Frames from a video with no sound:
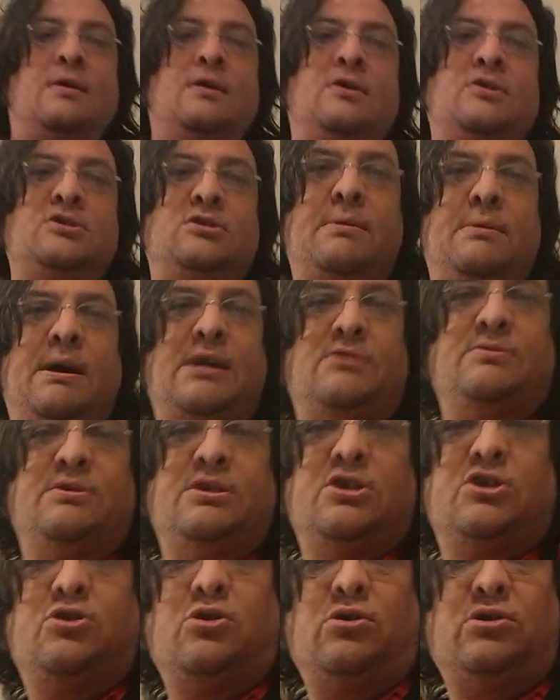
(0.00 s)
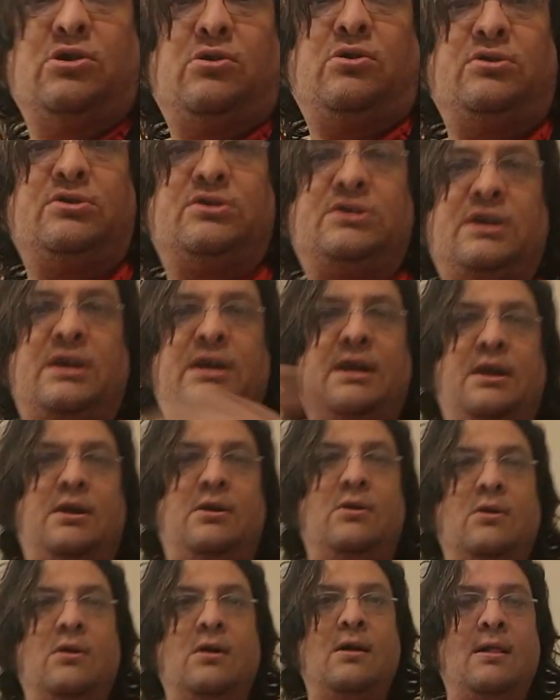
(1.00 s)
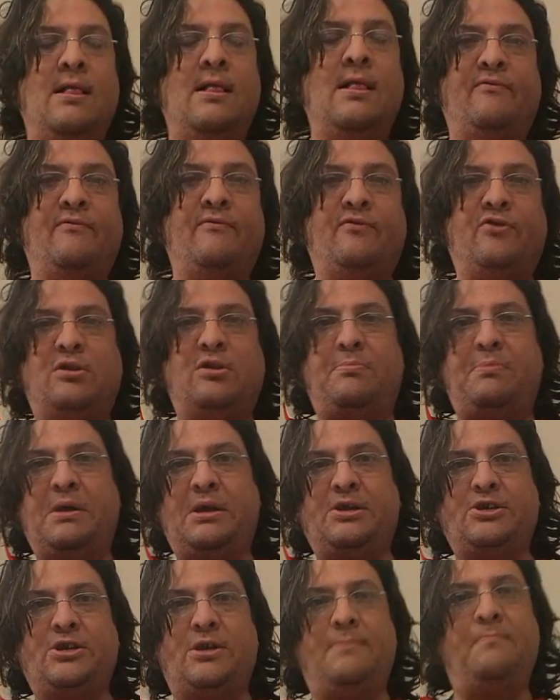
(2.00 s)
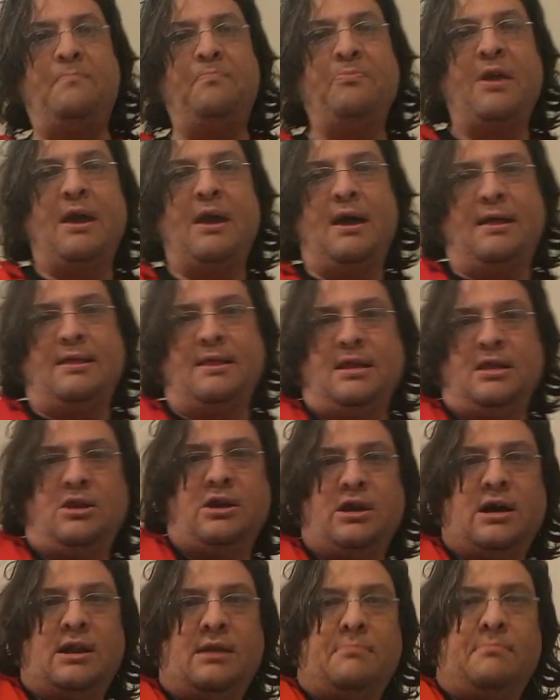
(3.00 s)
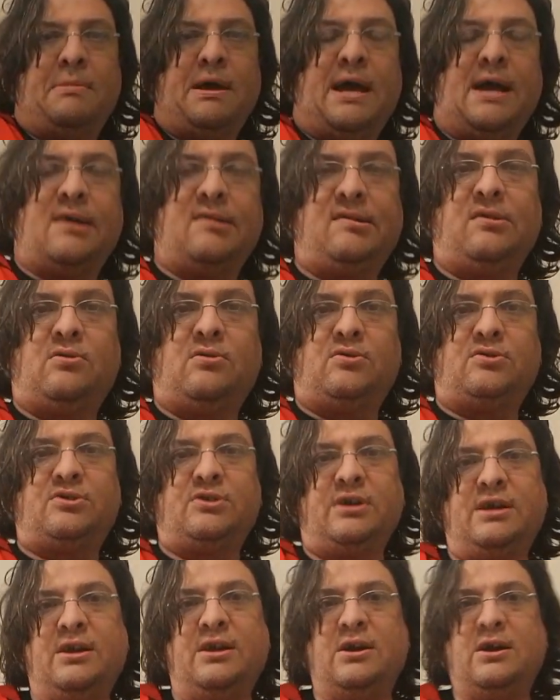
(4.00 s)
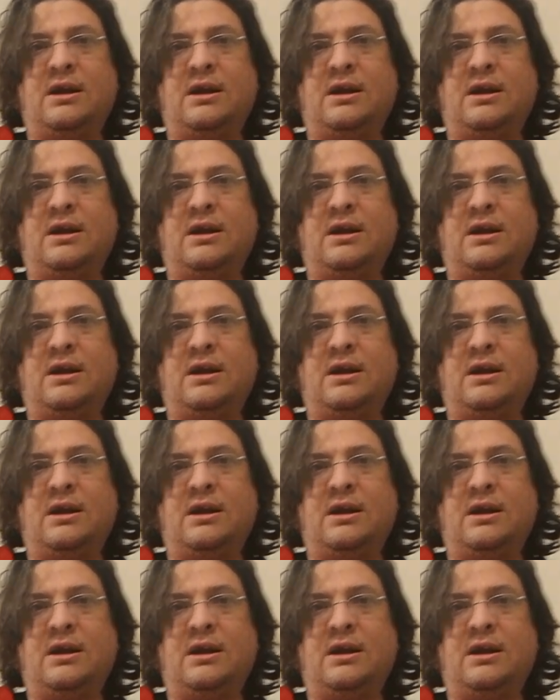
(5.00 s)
So imagine with the shoulder holster here for the pigeon, and then you got a magazine holster here,